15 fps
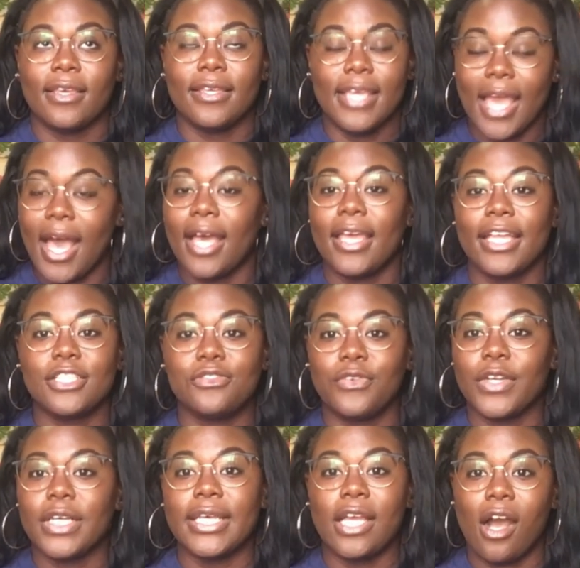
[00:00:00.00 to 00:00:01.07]
yeah, it's
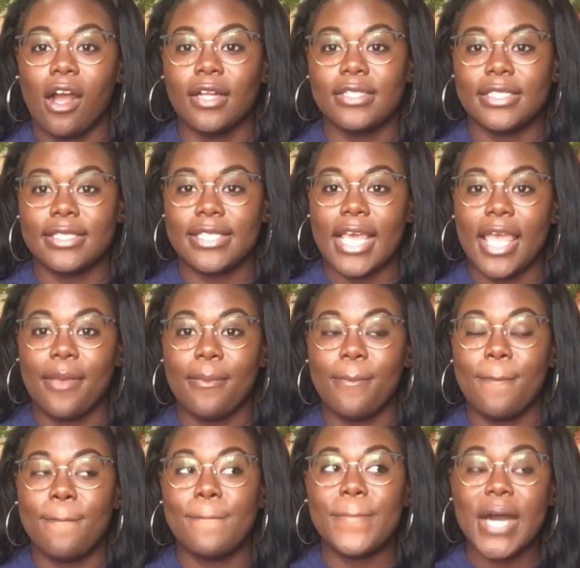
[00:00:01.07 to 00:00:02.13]
really hard to say
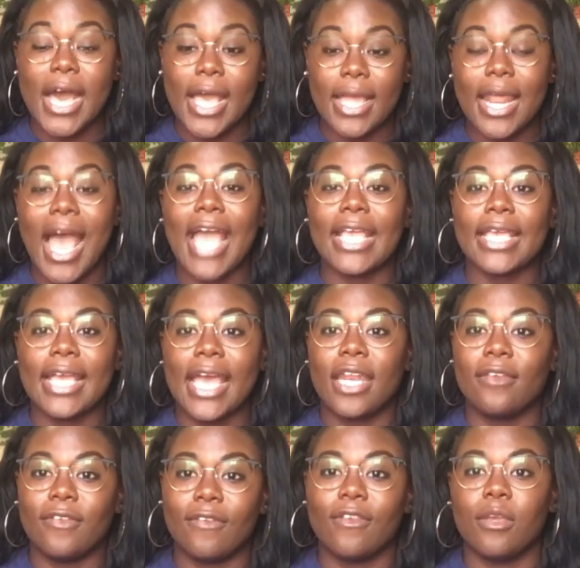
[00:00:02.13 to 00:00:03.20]
but I can
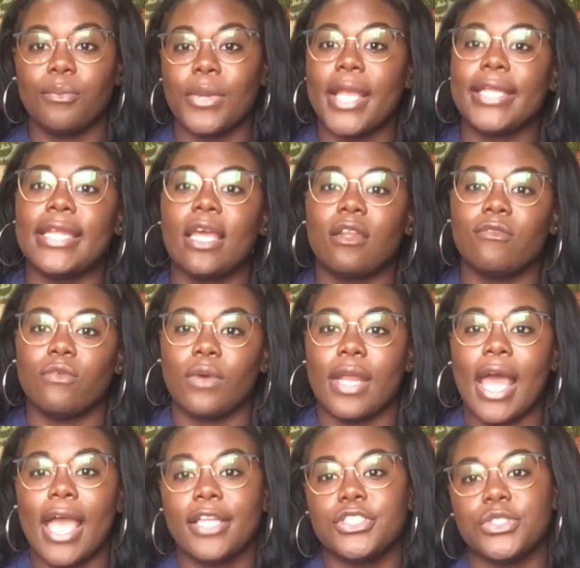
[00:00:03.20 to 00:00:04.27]
kind of give you a breakdown of
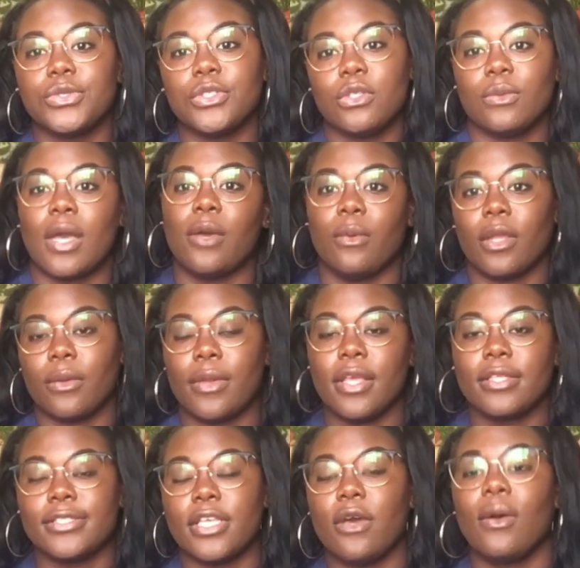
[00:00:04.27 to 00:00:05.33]
what I do and who I work
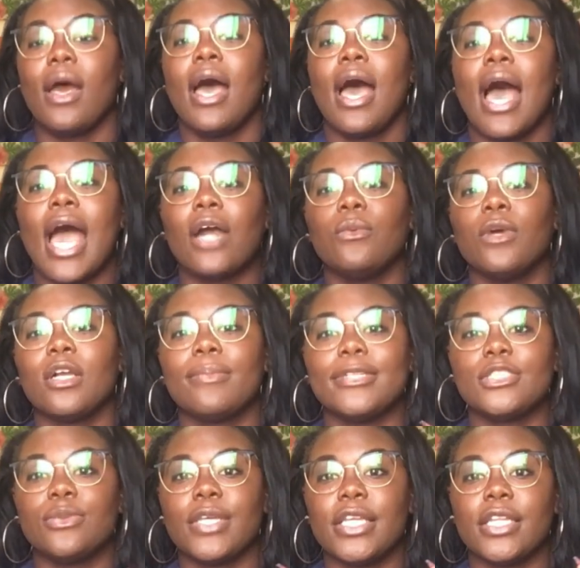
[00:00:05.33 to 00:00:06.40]
with. So I work
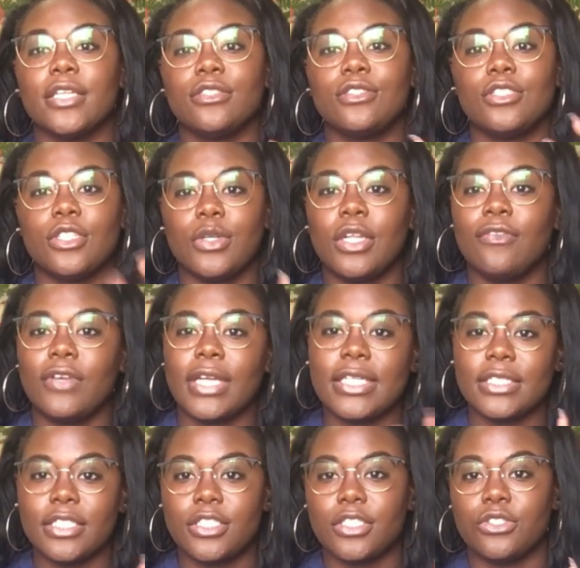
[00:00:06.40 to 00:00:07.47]
between two different
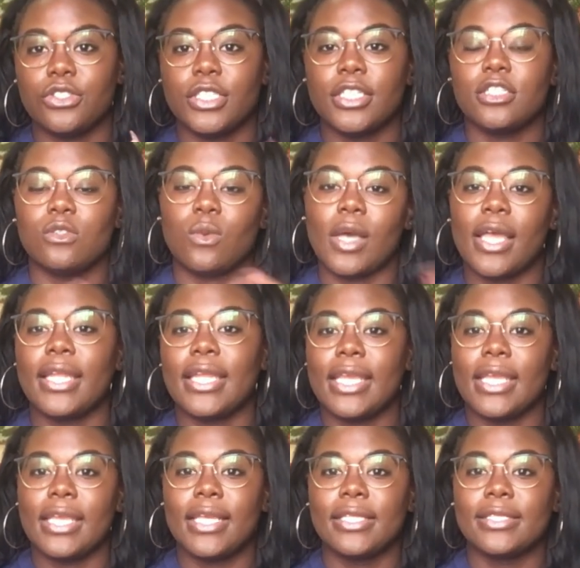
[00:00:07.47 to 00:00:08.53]
institutions. One
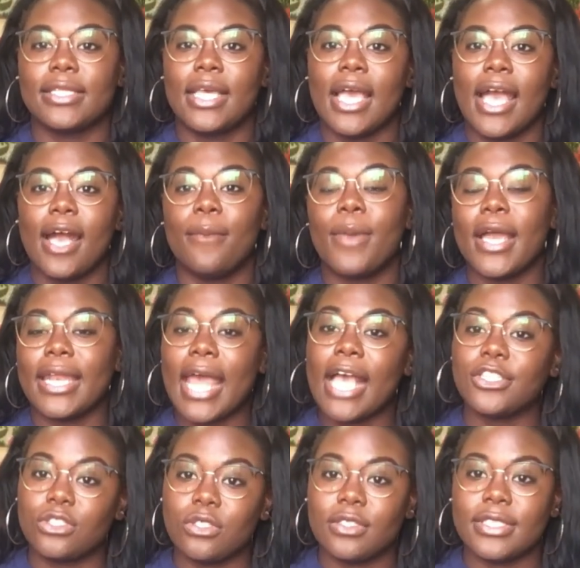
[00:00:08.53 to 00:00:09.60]
is a
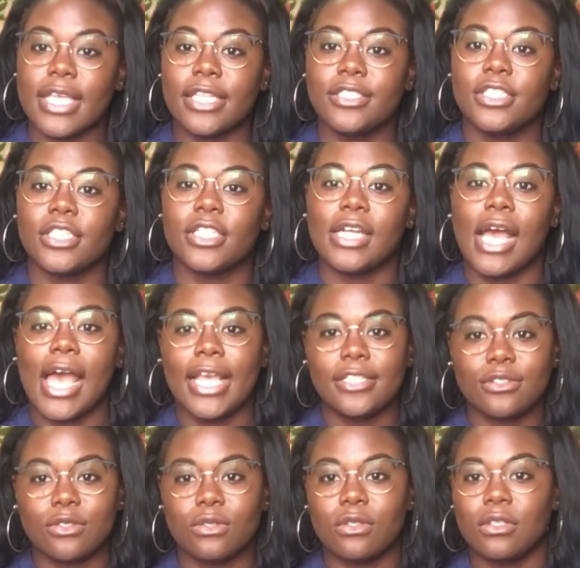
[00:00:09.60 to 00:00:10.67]
binational center, high
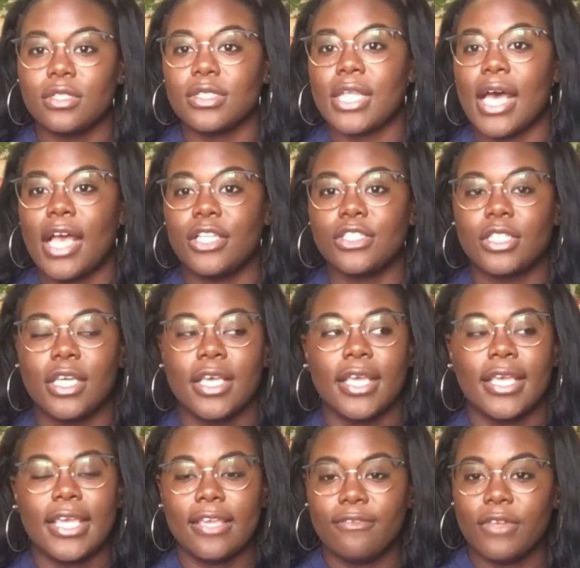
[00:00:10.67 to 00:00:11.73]
school slash
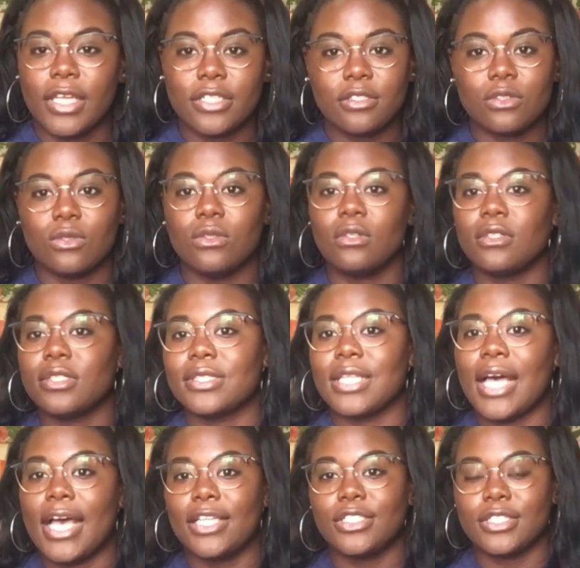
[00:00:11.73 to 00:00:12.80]
evening school
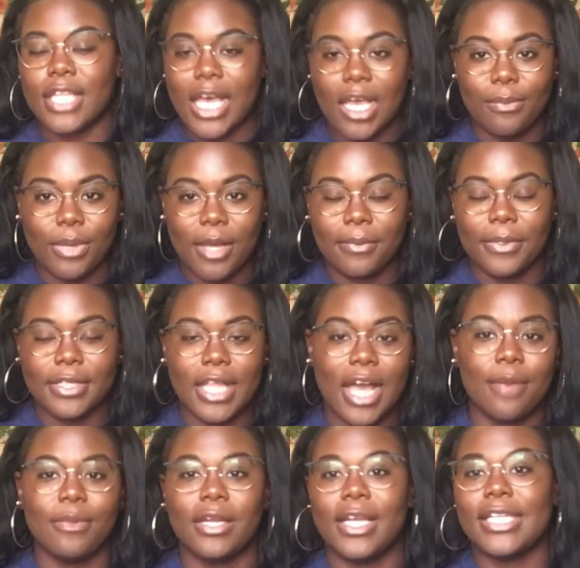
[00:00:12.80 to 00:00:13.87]
slash public
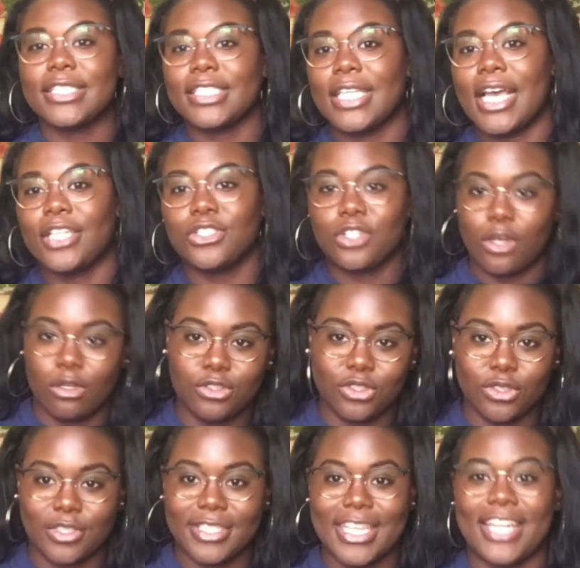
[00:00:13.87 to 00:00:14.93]
library slash
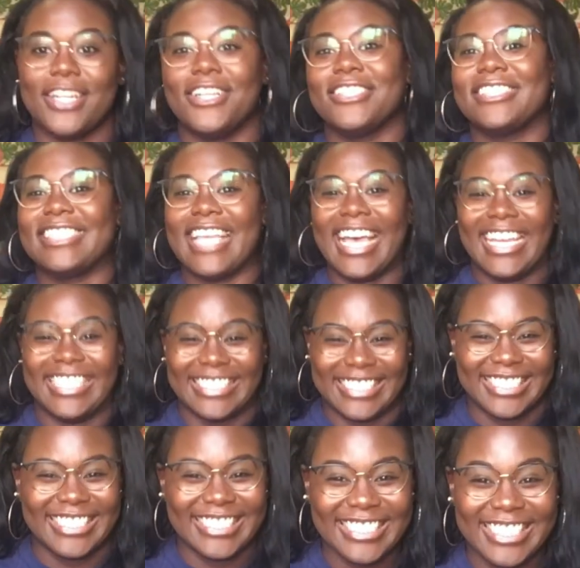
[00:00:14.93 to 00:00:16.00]
cultural center slash
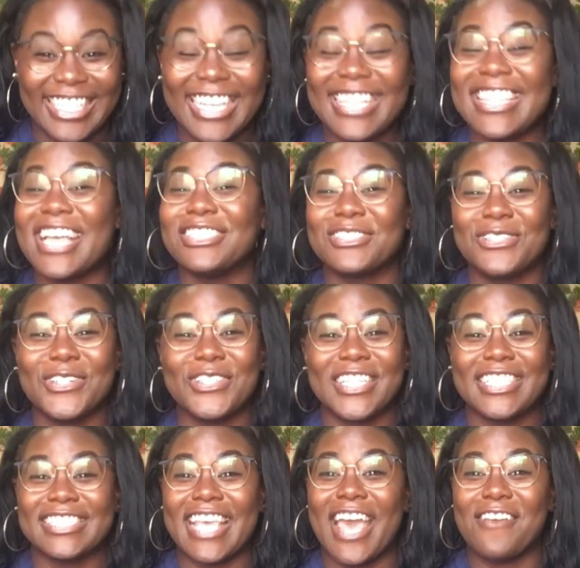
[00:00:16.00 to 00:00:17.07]
that school
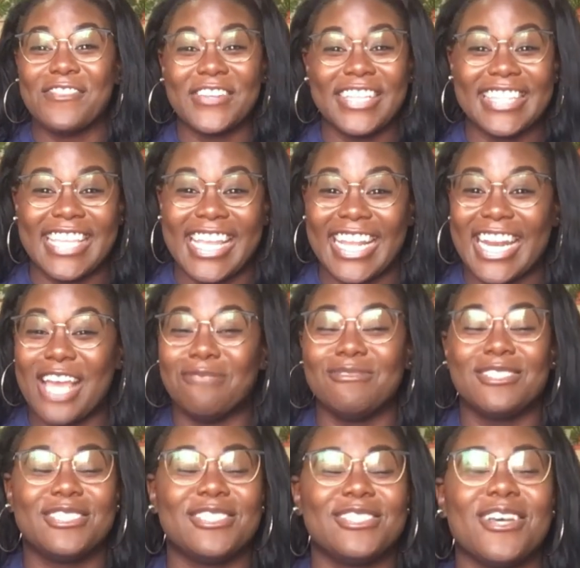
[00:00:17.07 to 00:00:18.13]
does everything and I'm
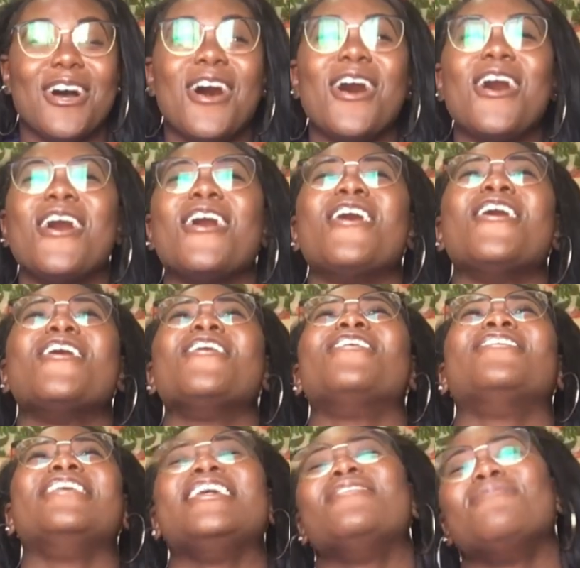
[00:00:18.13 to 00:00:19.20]

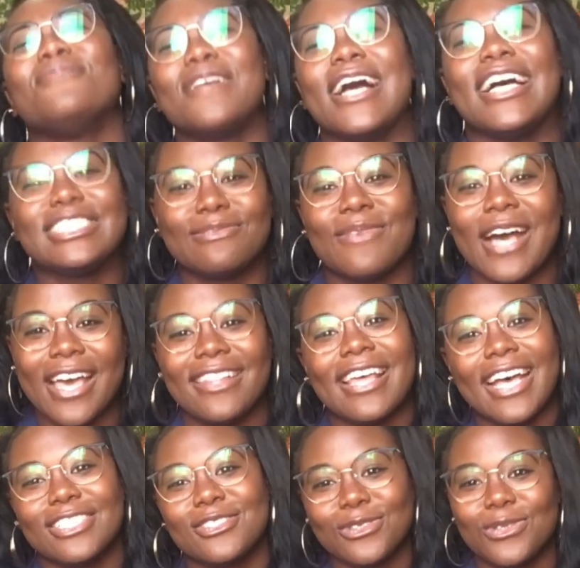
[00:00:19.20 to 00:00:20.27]
so impressed by
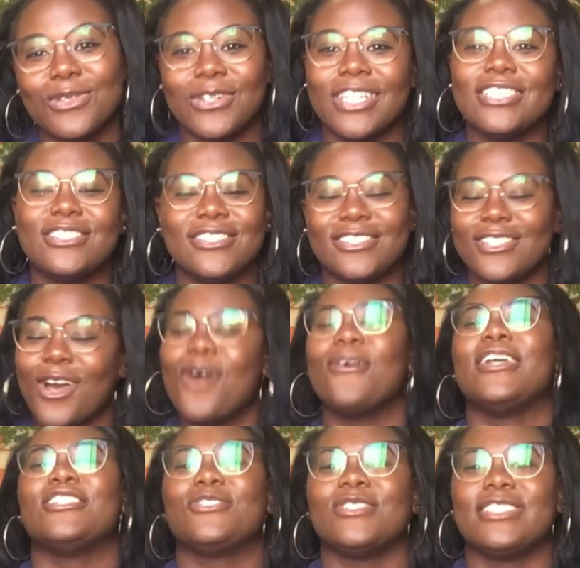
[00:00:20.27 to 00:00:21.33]
that school. It's
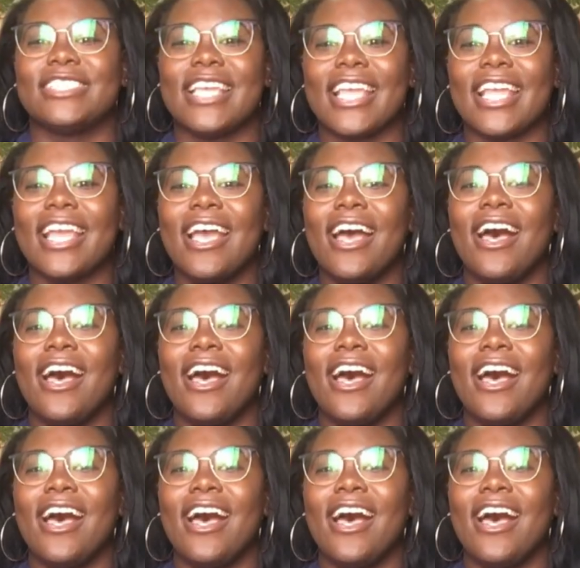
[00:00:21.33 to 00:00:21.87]
so interesting.